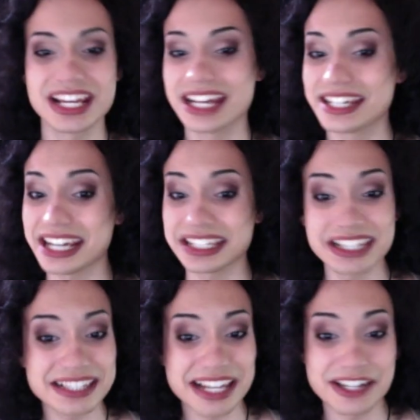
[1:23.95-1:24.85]
techniques
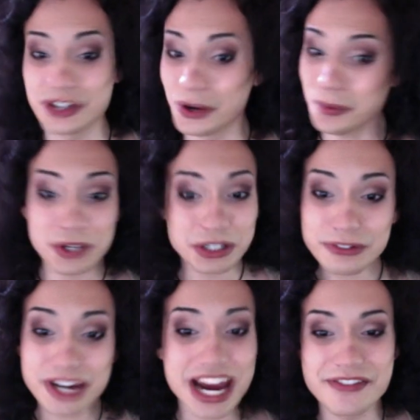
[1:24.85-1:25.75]
that don't work for
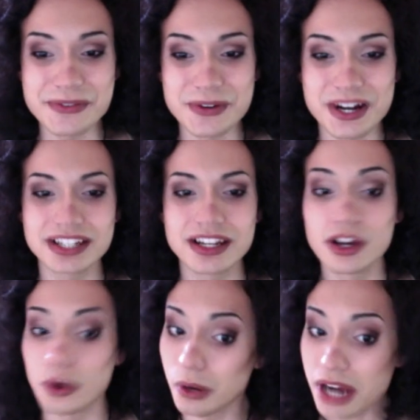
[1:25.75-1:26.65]
everyone
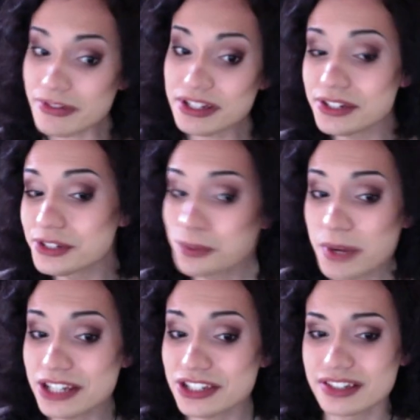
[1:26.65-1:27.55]
or every
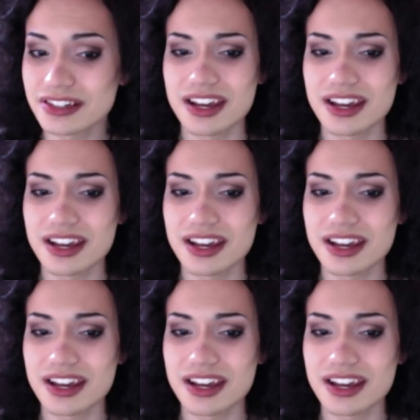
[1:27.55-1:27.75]
situation,